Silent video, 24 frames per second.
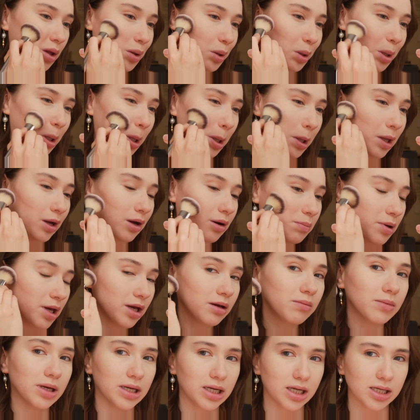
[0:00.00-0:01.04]
their
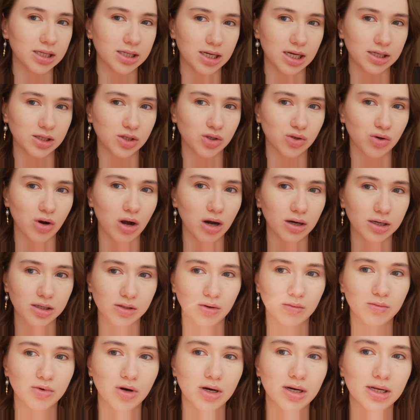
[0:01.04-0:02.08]
pigment isn't as strong is
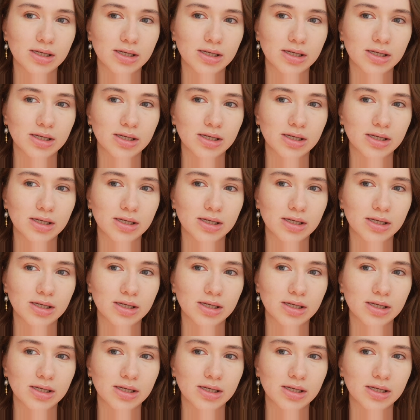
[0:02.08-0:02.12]
what I'm trying to